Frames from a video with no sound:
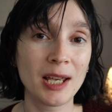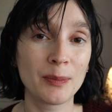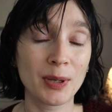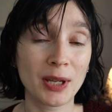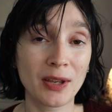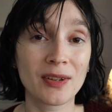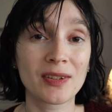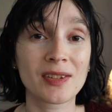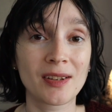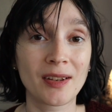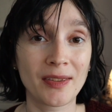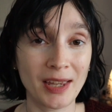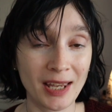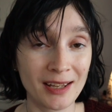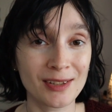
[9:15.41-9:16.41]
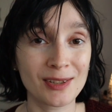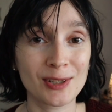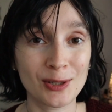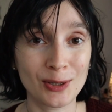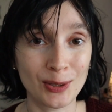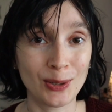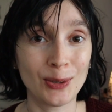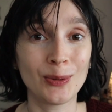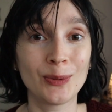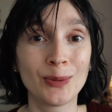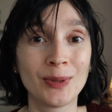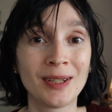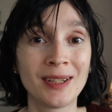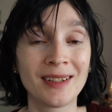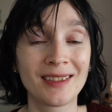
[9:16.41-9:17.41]
because thanks to
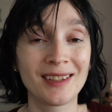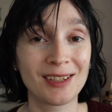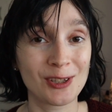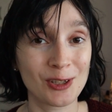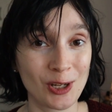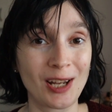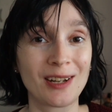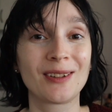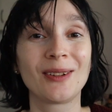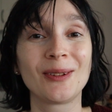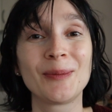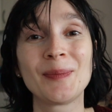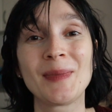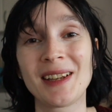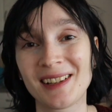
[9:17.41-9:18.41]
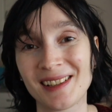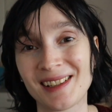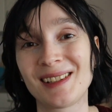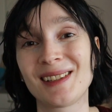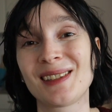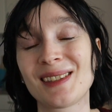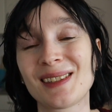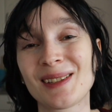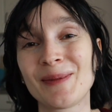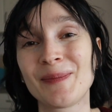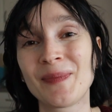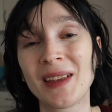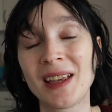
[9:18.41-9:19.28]
you, this channel exists.